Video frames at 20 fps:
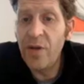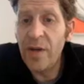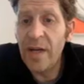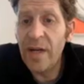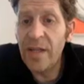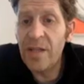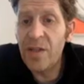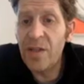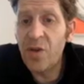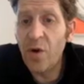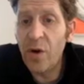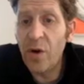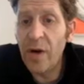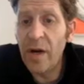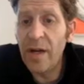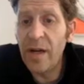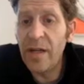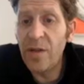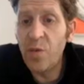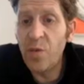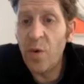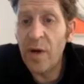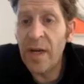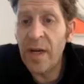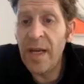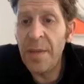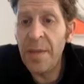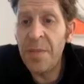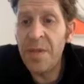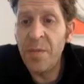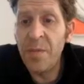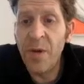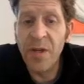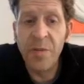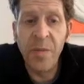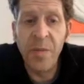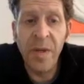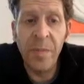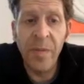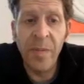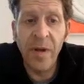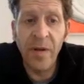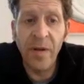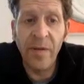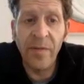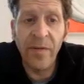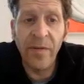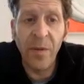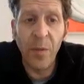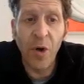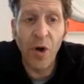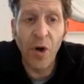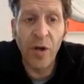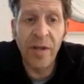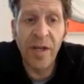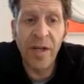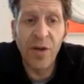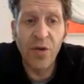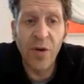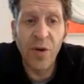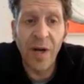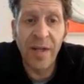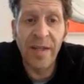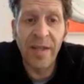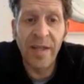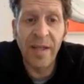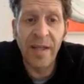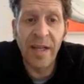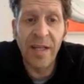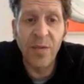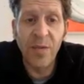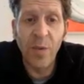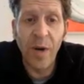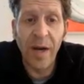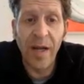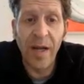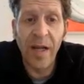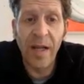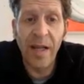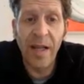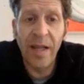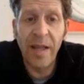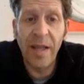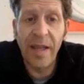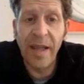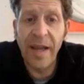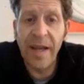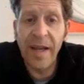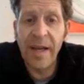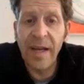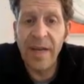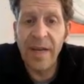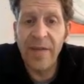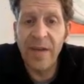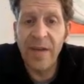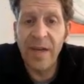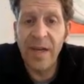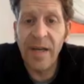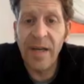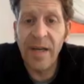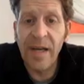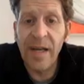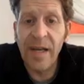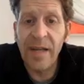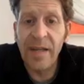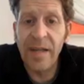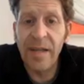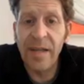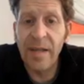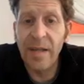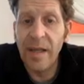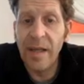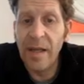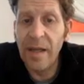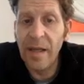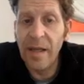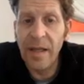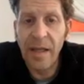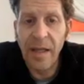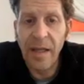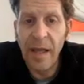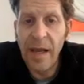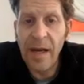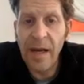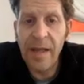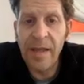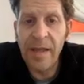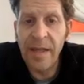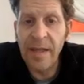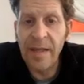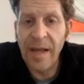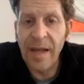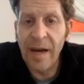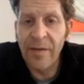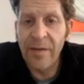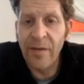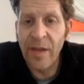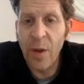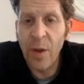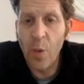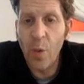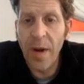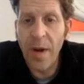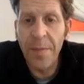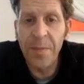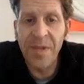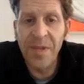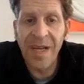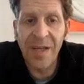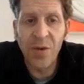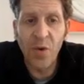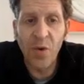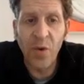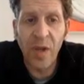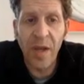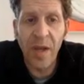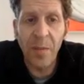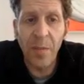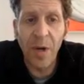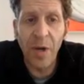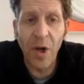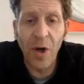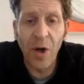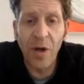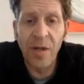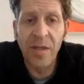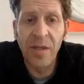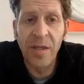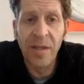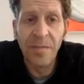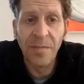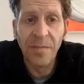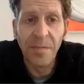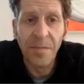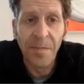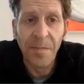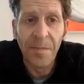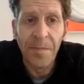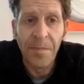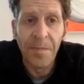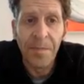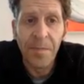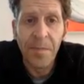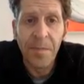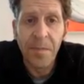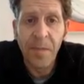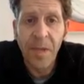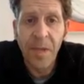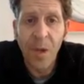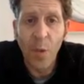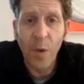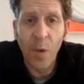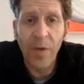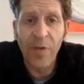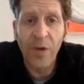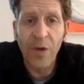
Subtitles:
to get started is what keeps most people from content writing. That's why they can never get anything done for their website or their blogs. What